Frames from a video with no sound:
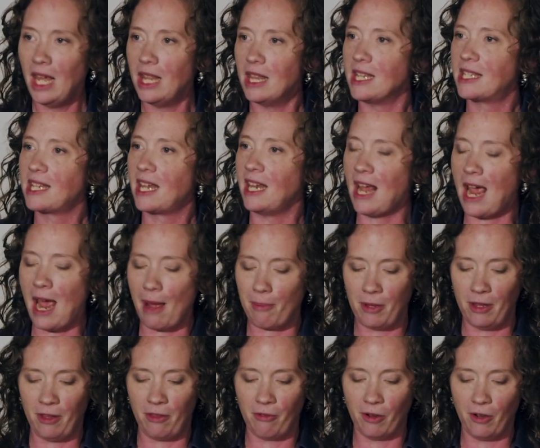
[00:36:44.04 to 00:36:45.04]
This can
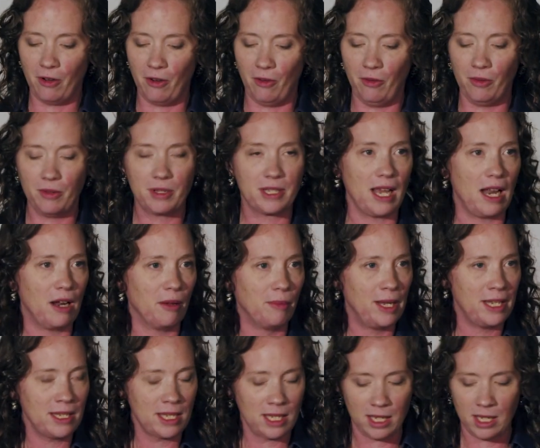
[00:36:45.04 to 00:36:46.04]
happen through
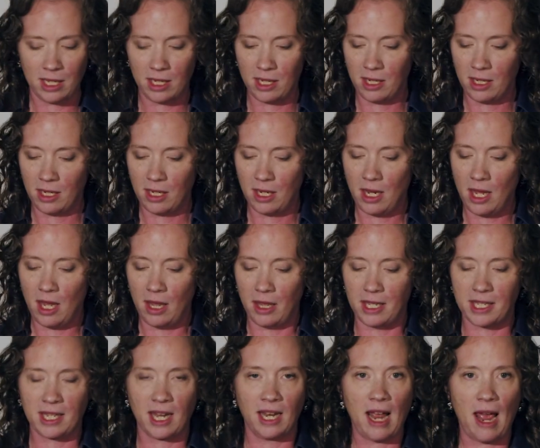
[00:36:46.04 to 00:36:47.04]
settlements.
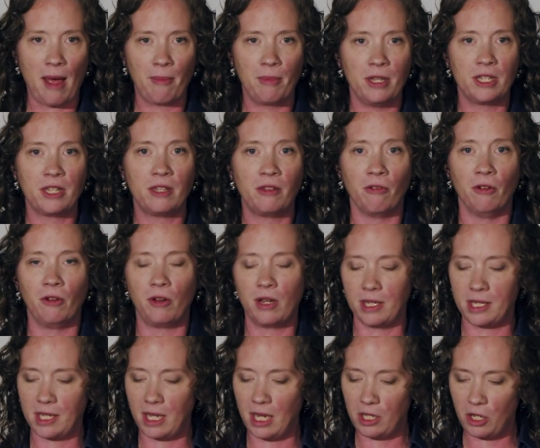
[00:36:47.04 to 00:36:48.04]
This can happen through
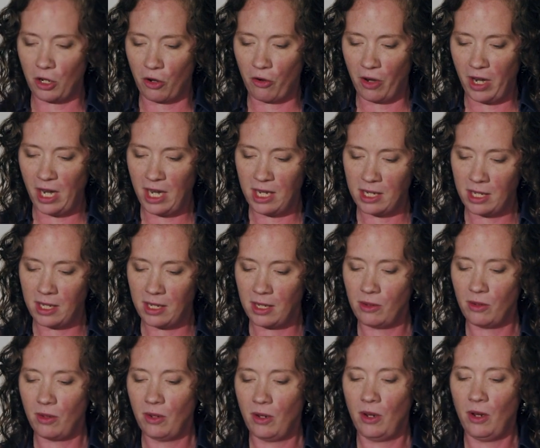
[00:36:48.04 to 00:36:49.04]
consent decrees.
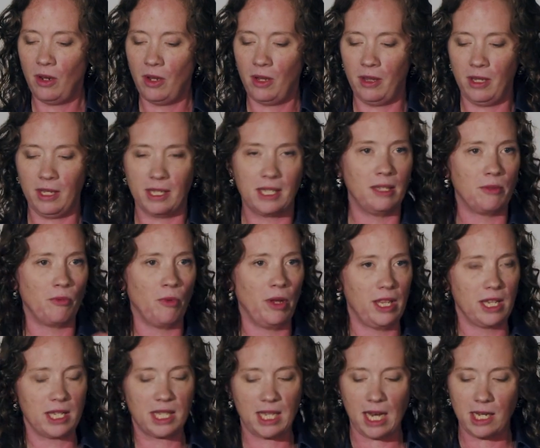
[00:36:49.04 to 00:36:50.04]
This is
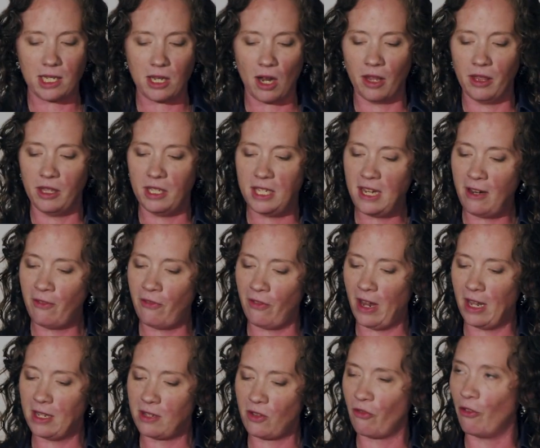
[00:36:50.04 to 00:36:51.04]
when the state's on
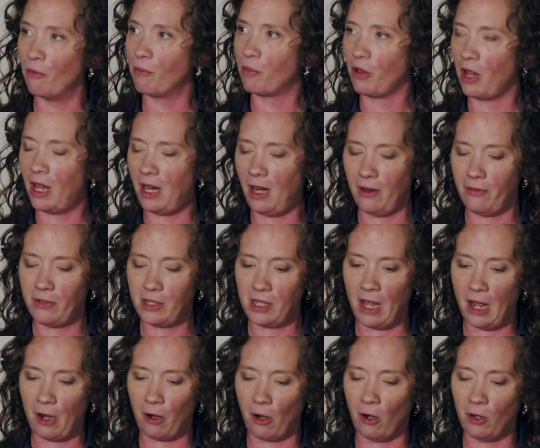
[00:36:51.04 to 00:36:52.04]
defense from plaintiffs
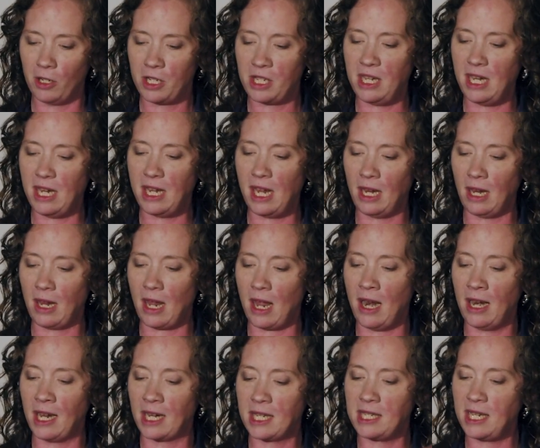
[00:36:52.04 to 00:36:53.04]
that are seeking
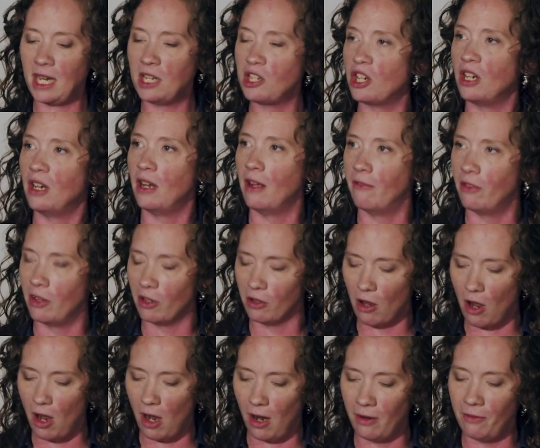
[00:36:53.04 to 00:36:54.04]
an extension of the
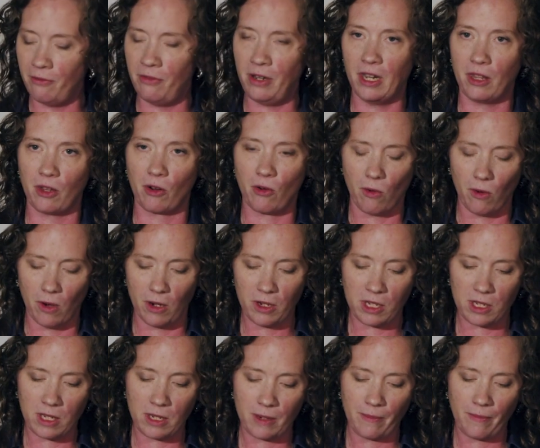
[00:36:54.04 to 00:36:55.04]
law via the
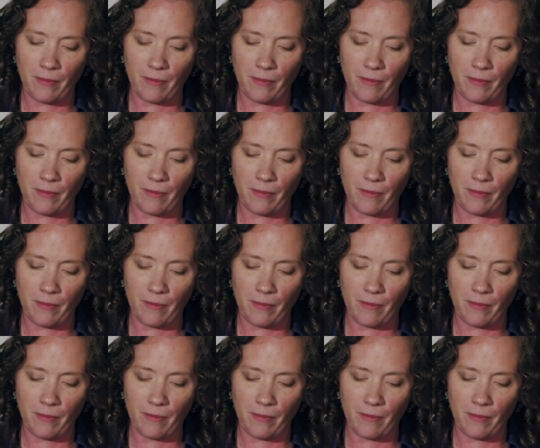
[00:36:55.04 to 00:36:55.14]
courts.